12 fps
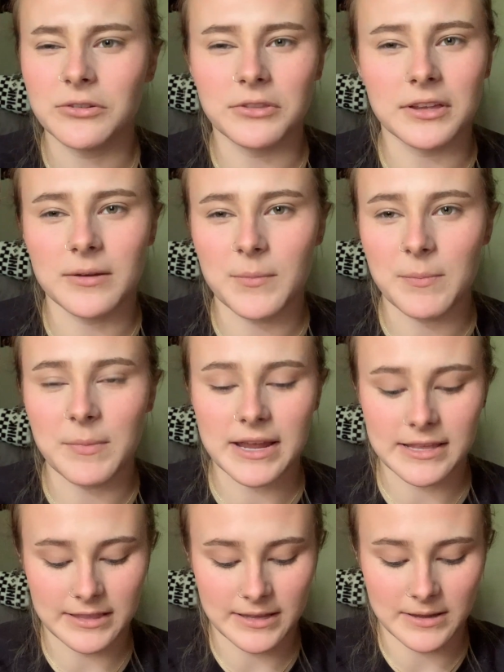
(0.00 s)
them and
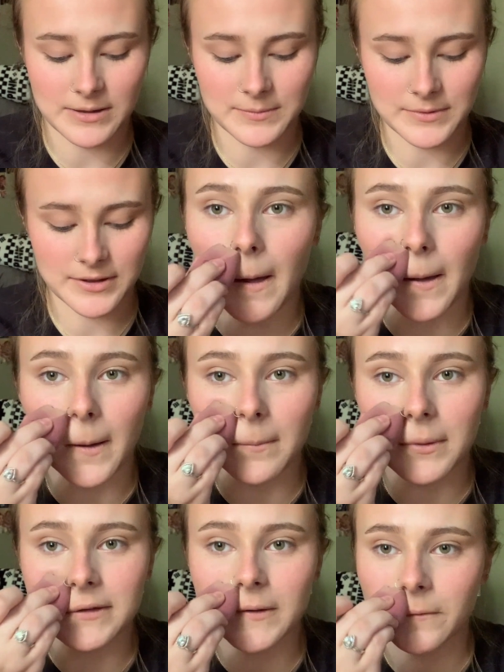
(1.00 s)
make them
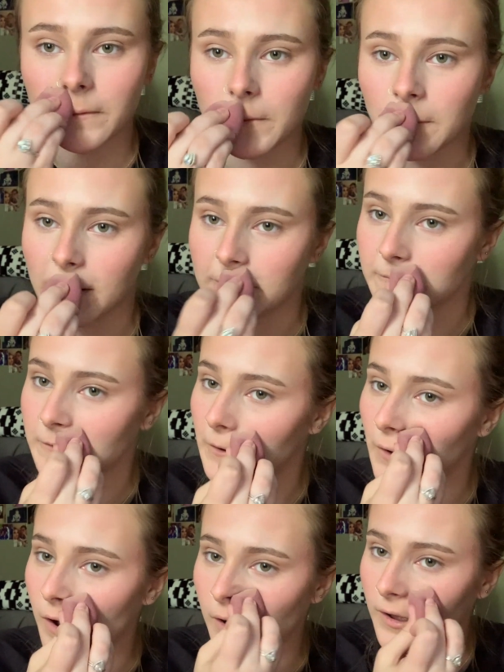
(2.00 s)
a different way for
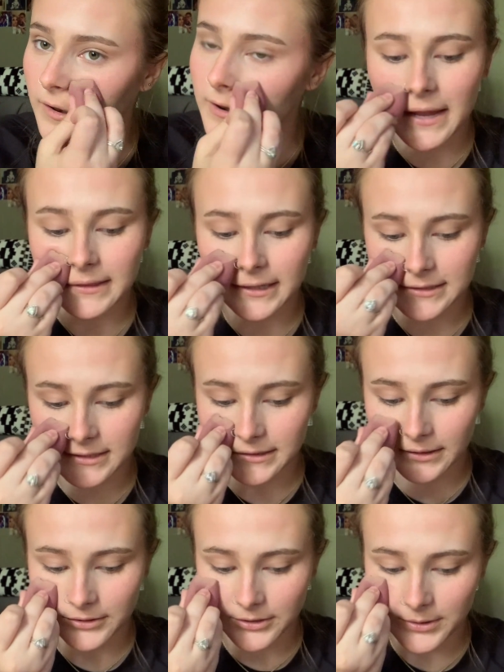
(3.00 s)
God. And that's
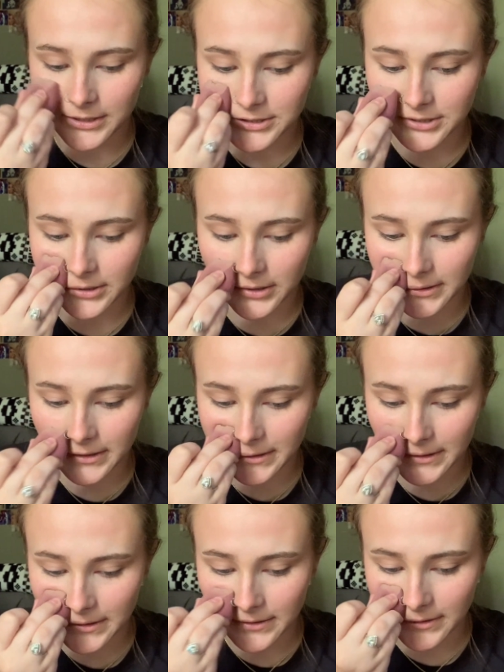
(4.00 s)
another question on
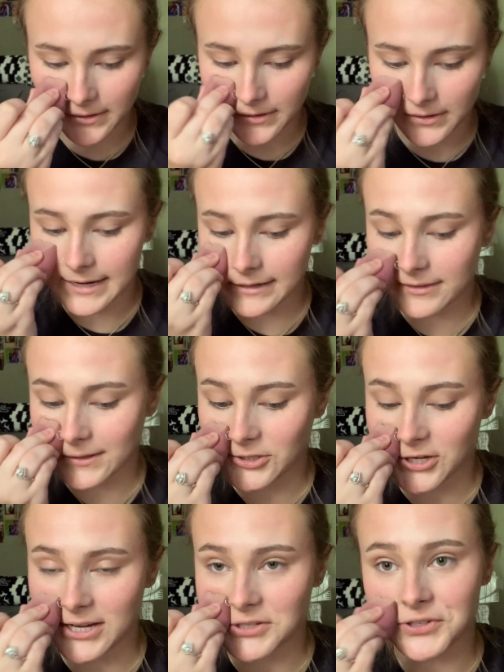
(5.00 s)
here. Anything
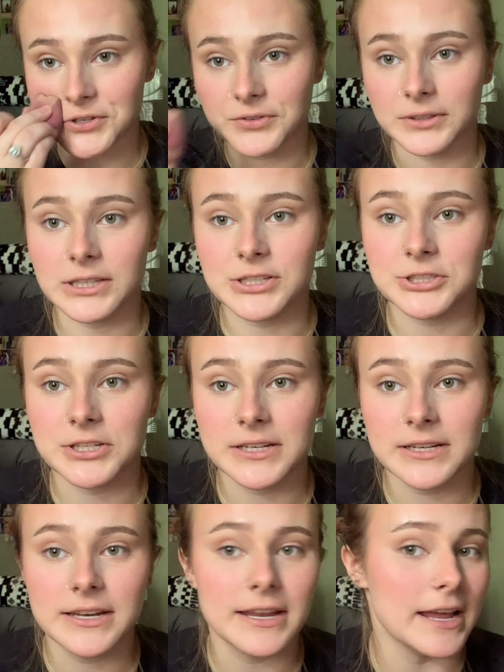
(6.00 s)
change in your
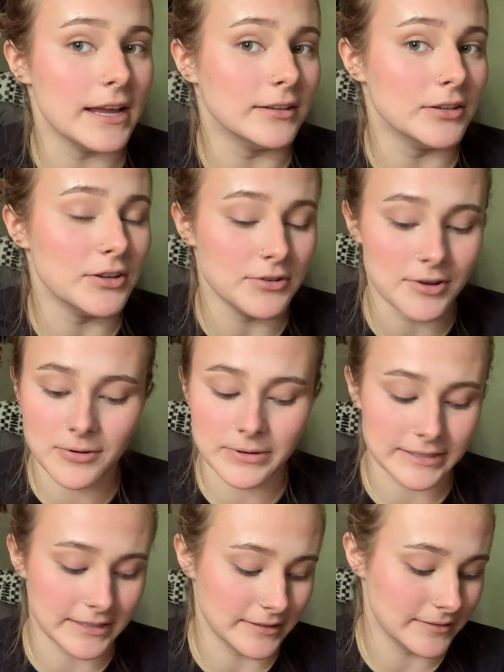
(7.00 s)
religion? And no,
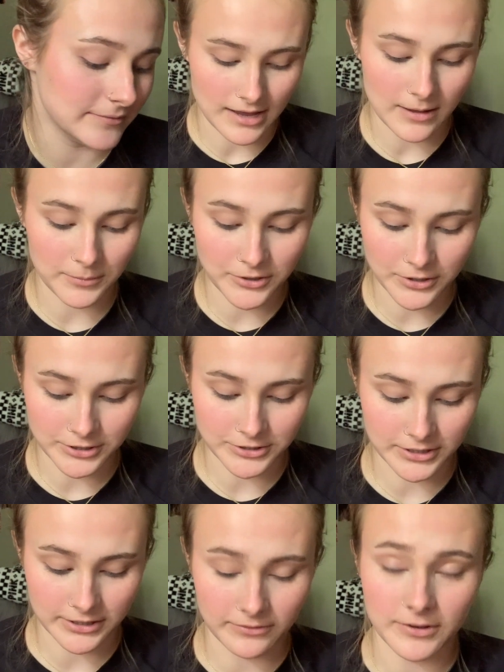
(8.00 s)
it didn't. I'm a
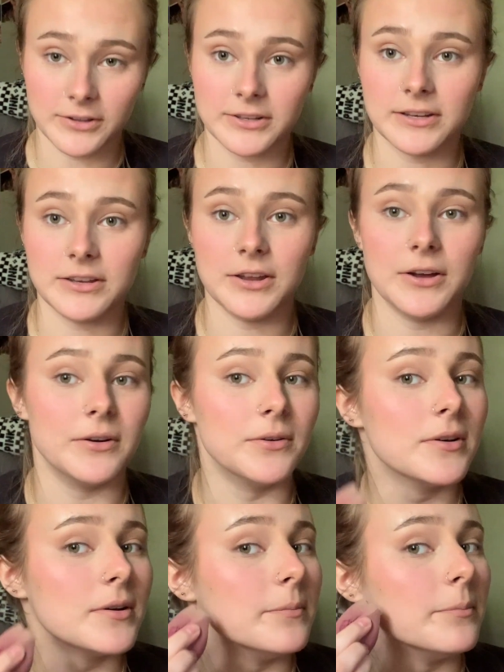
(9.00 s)
Christian, if y'all didn't
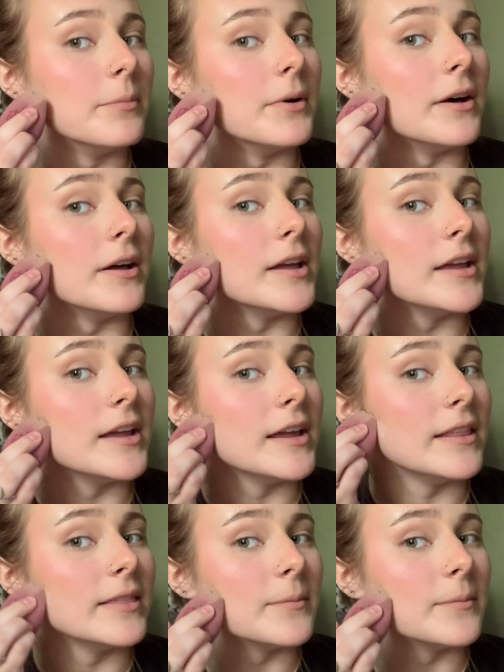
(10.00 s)
know, but in the